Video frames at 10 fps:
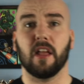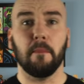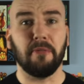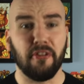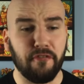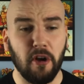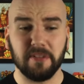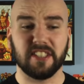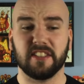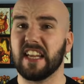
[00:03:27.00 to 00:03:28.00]
But the film
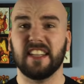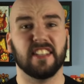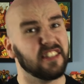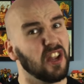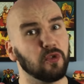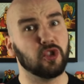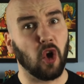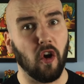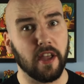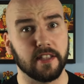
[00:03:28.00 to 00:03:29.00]
is designed to sell
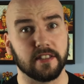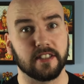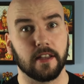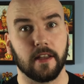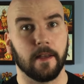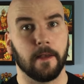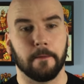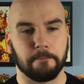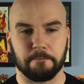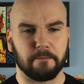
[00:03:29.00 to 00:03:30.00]
toys.
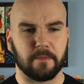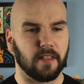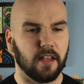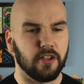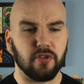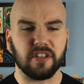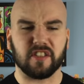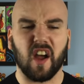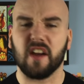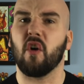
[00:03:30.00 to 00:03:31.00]
Your
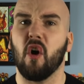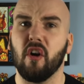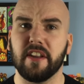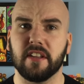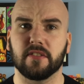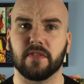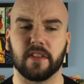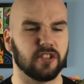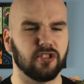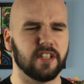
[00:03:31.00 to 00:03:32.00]
entire audience for
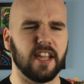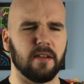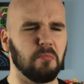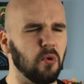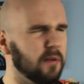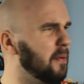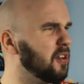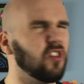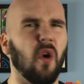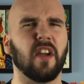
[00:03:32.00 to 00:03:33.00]
this should care more
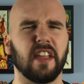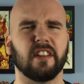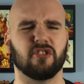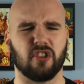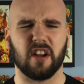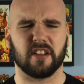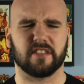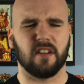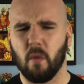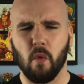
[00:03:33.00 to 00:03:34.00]
about talking trucks
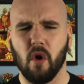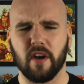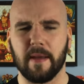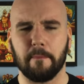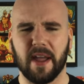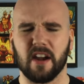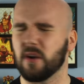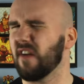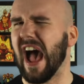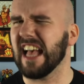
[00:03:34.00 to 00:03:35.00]
than a walking pair
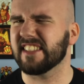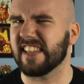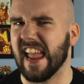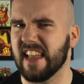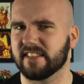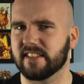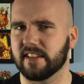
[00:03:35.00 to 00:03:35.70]
of assets.